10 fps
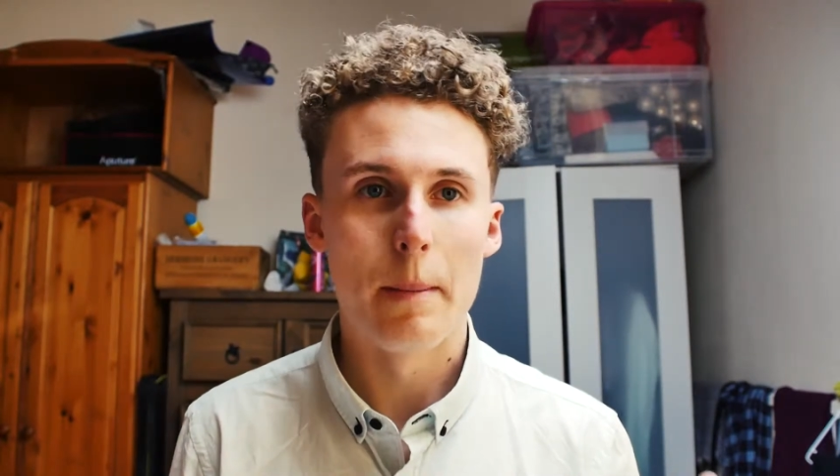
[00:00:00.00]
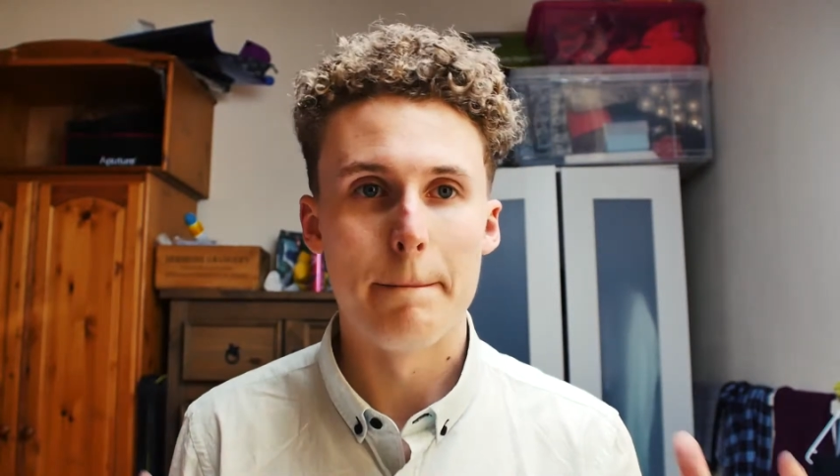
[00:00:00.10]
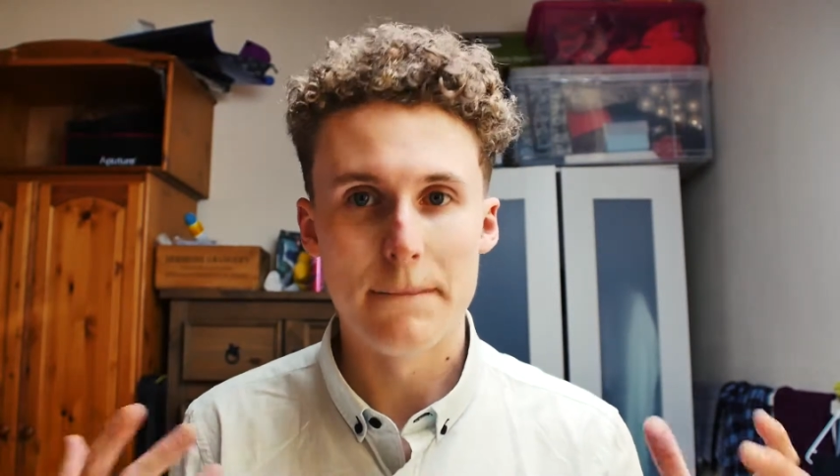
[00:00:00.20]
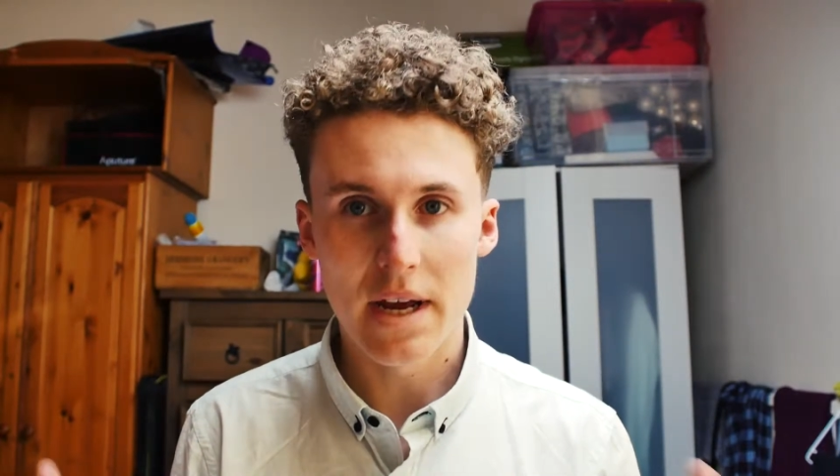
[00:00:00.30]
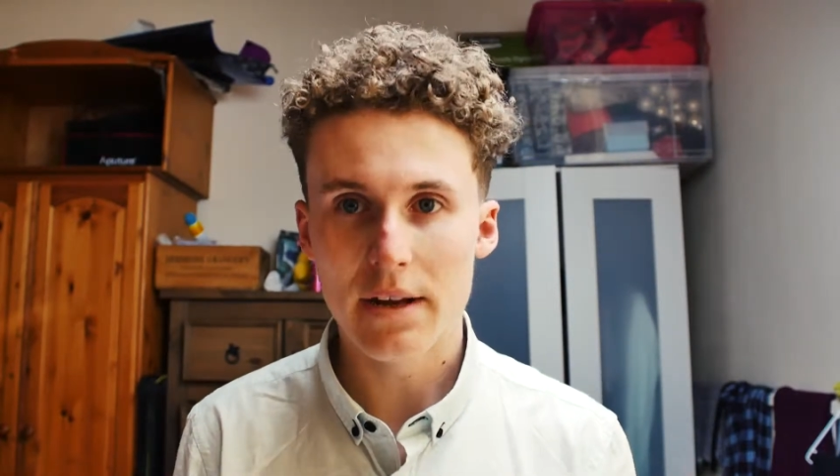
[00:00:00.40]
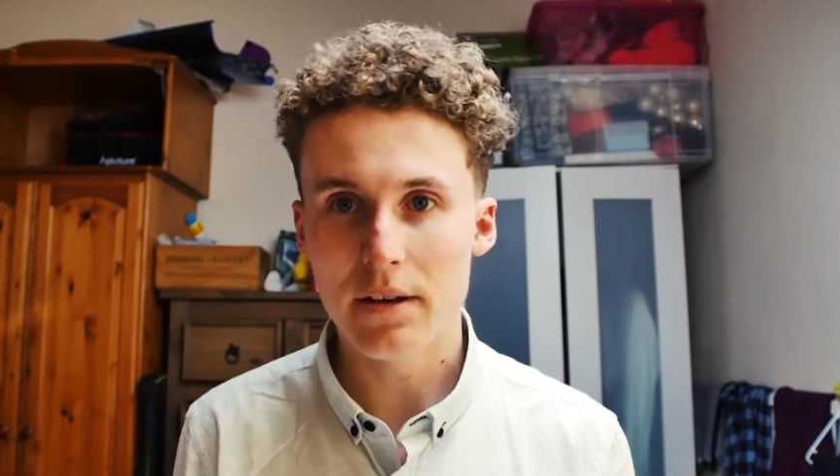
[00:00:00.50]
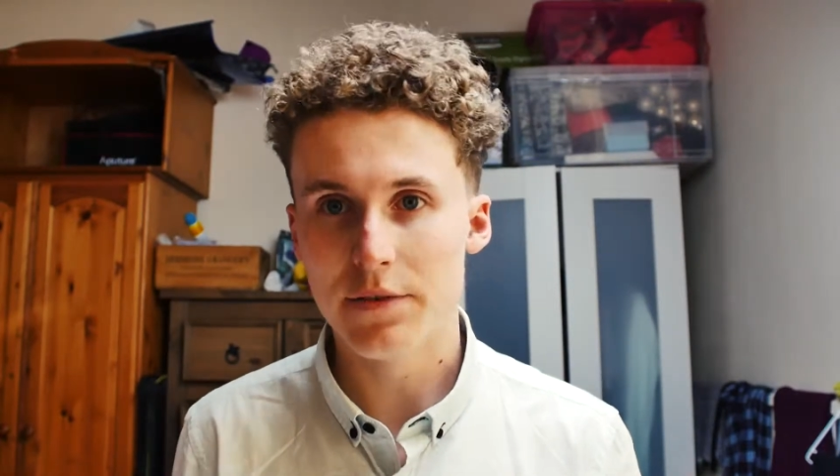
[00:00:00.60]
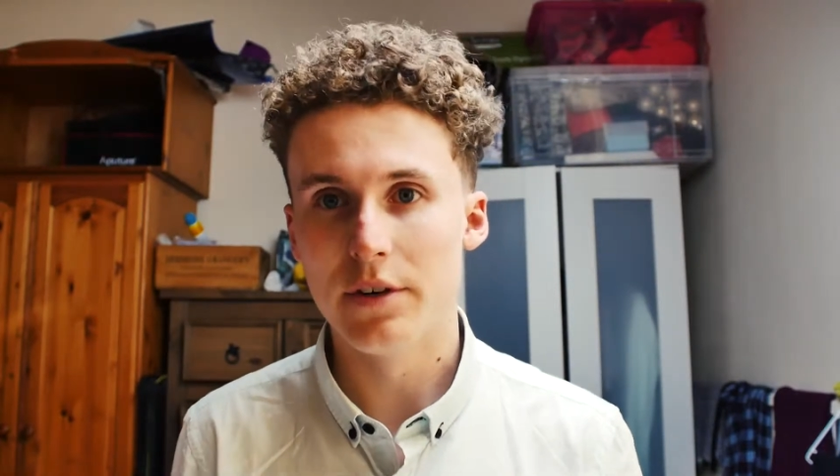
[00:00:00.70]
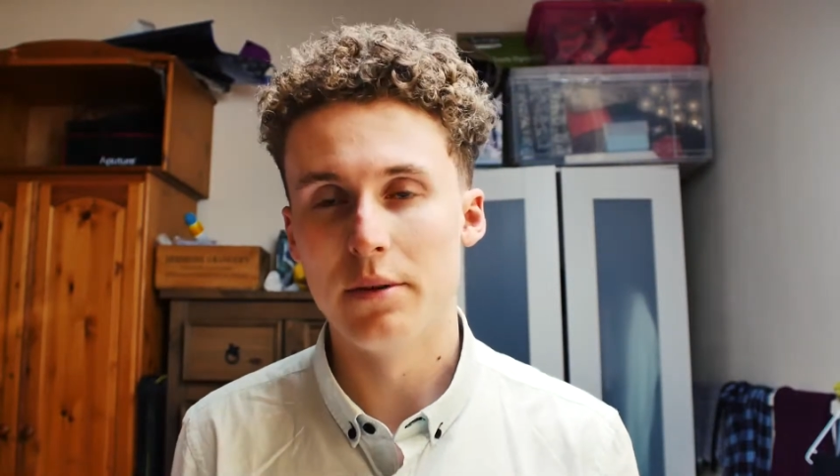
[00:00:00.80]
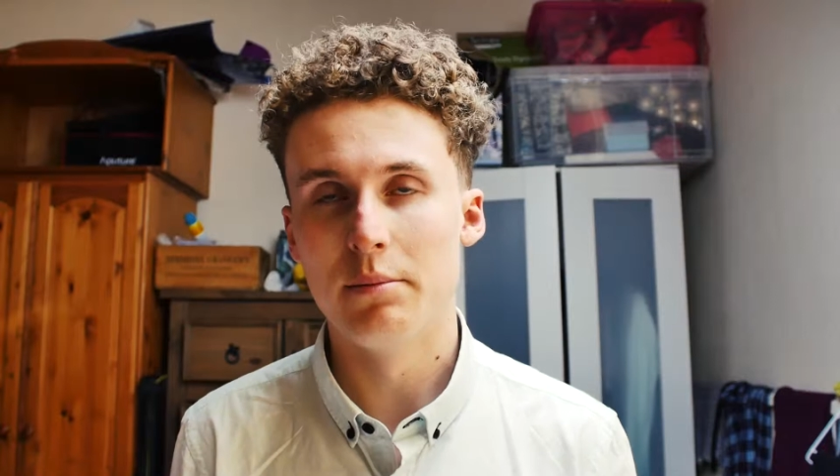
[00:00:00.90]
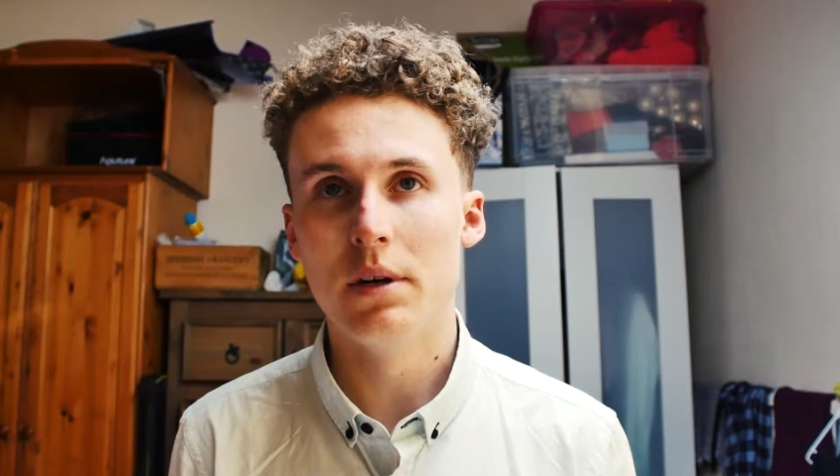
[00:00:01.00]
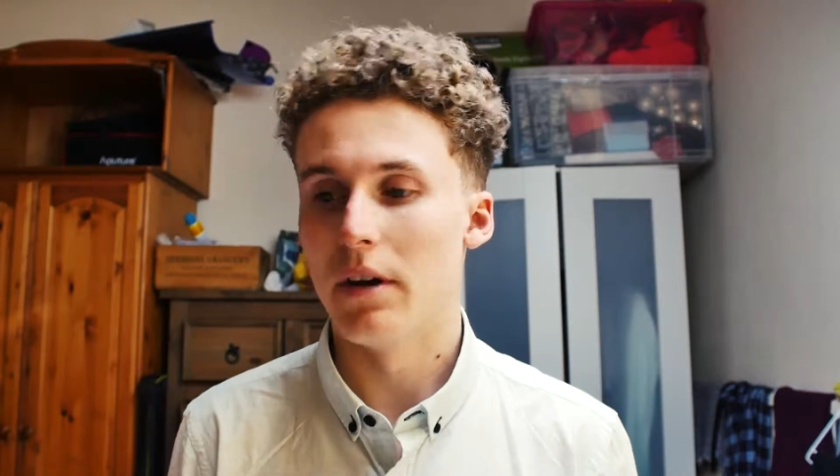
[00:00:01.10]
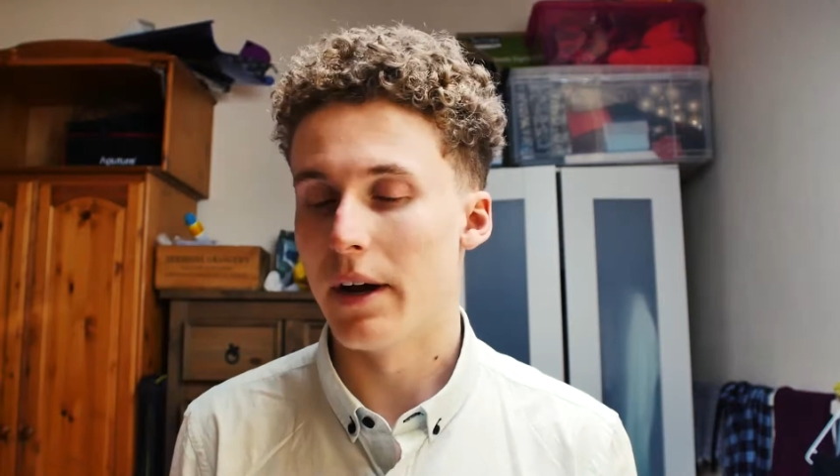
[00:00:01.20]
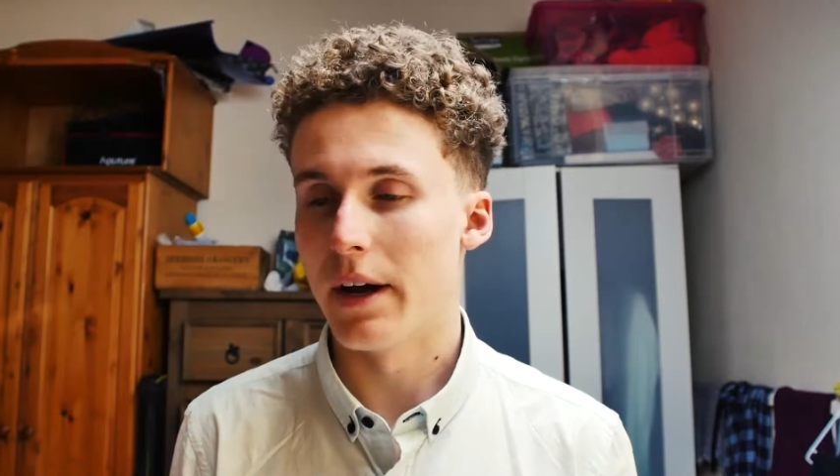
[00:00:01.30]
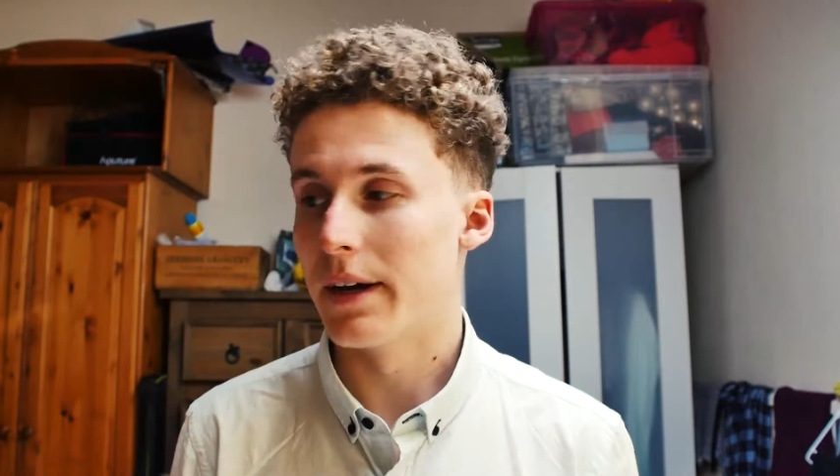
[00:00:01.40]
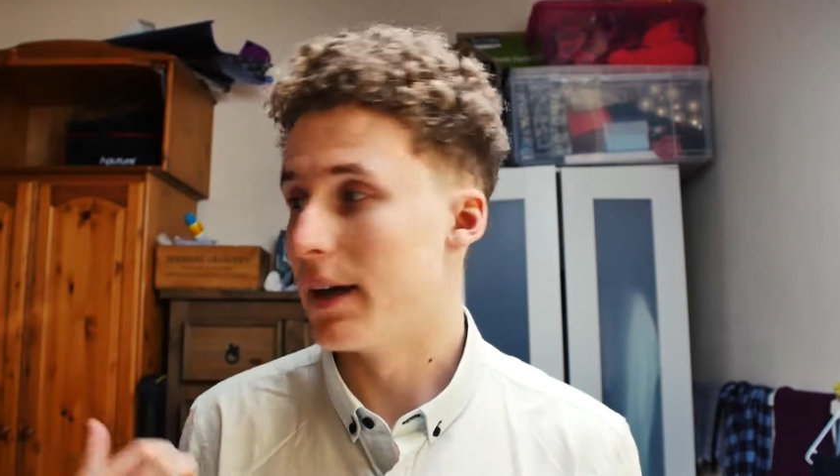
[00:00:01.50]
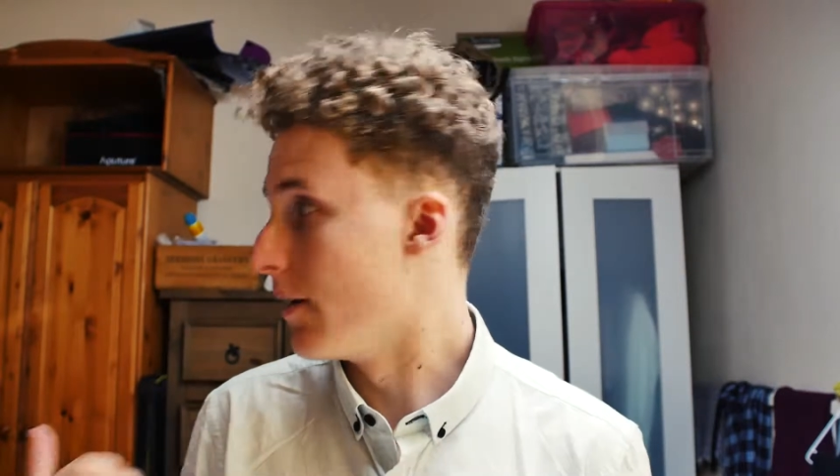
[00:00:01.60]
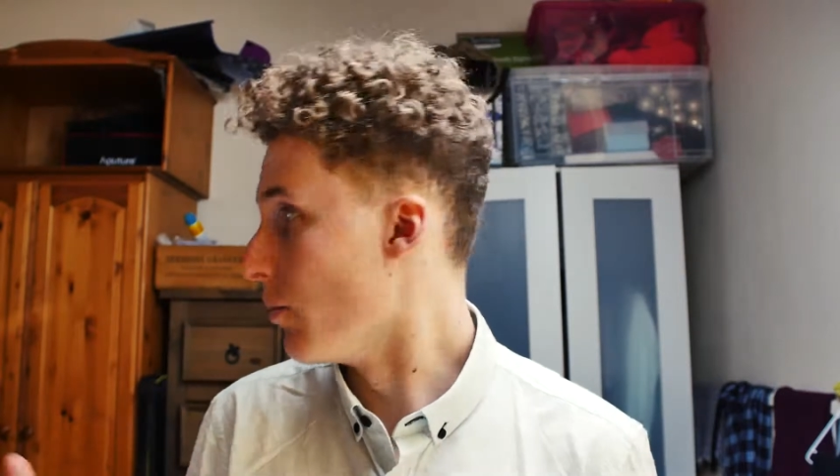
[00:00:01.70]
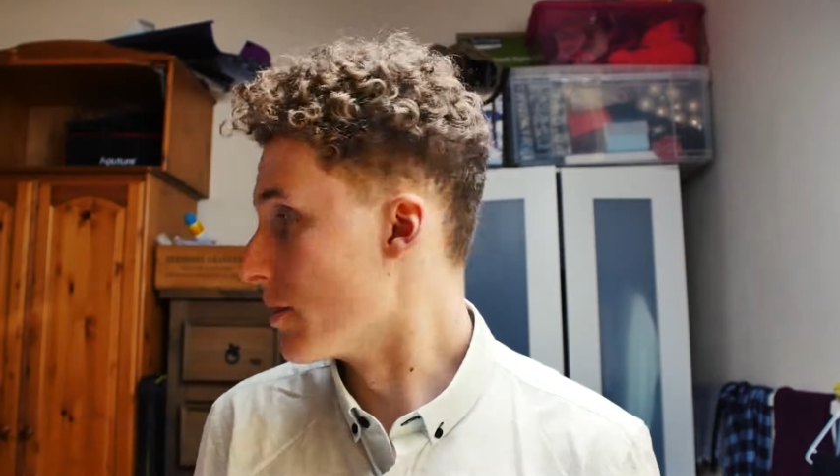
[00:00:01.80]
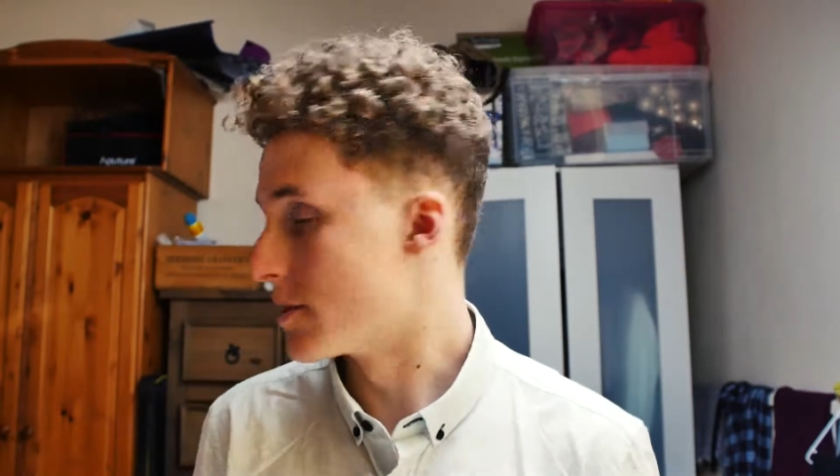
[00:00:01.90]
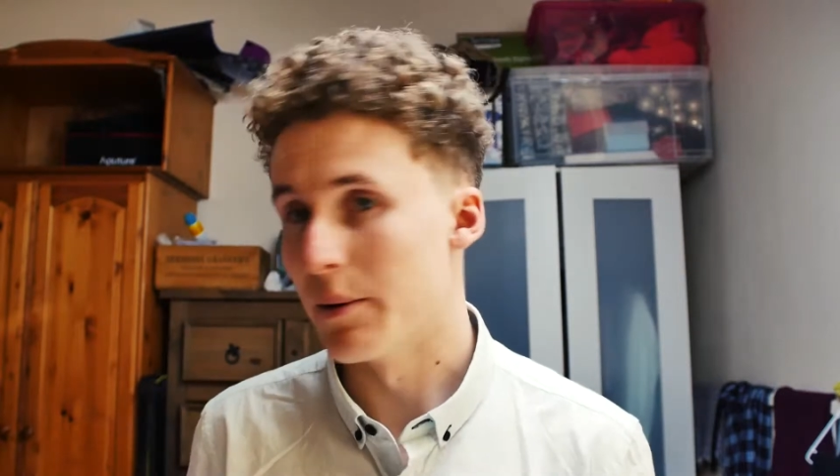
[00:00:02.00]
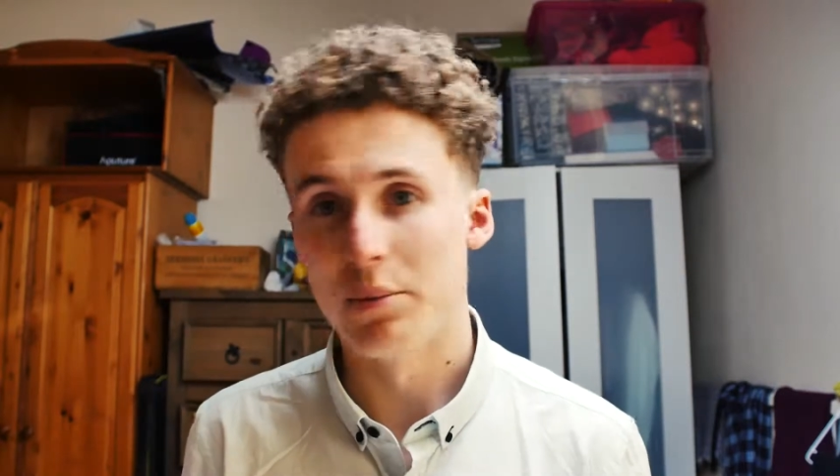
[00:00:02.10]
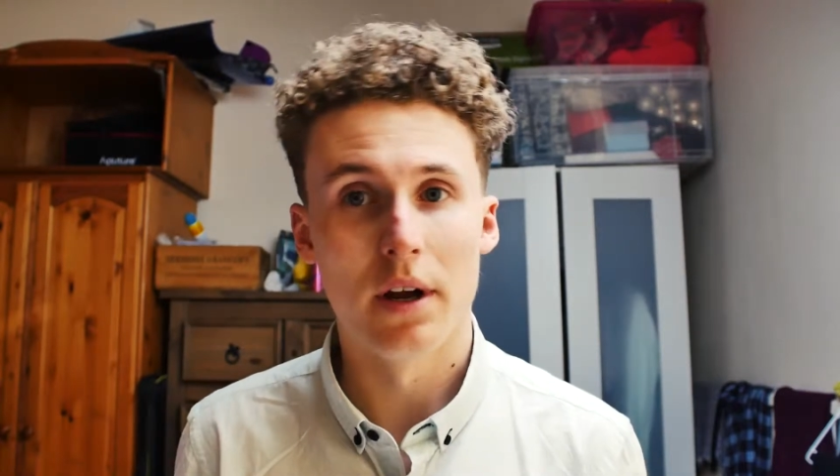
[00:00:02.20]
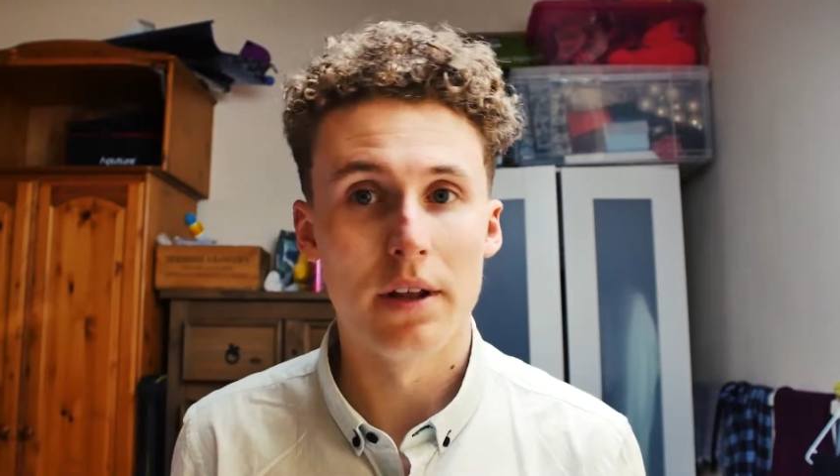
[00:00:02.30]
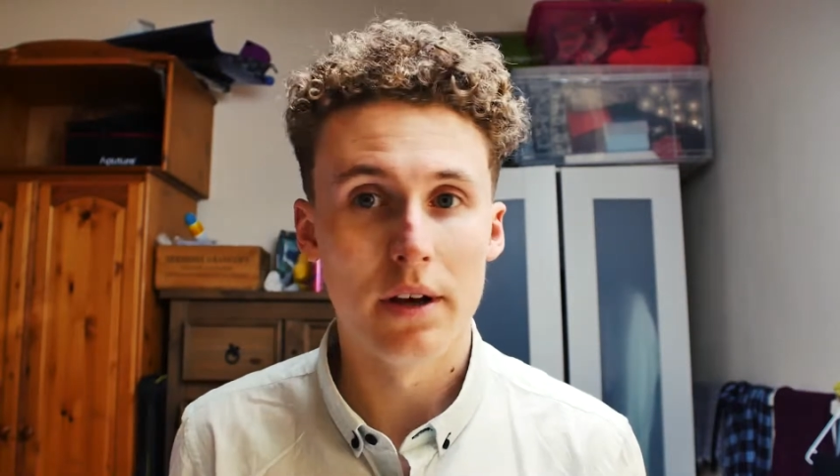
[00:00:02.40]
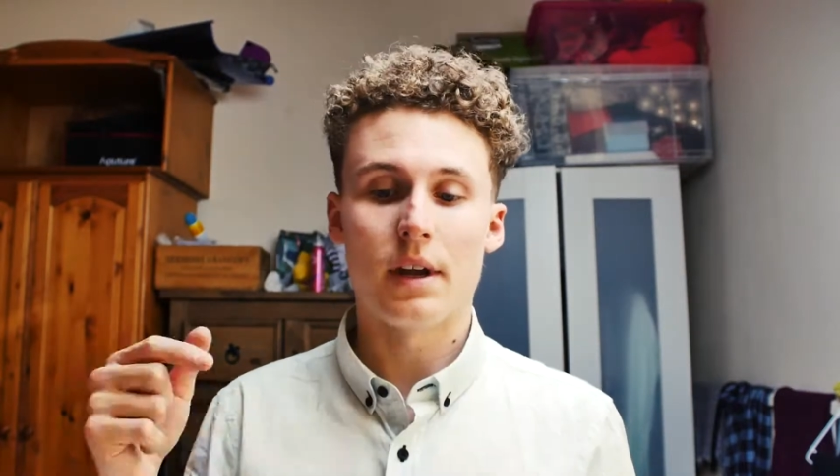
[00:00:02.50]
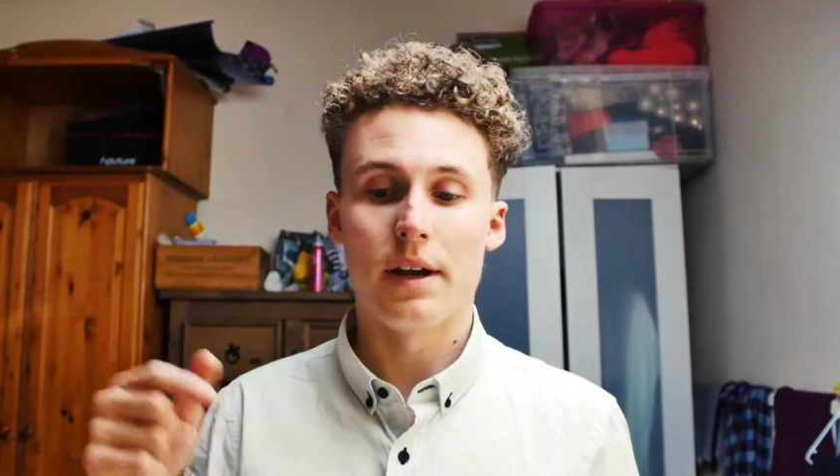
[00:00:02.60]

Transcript: many of them. I gave one to my brother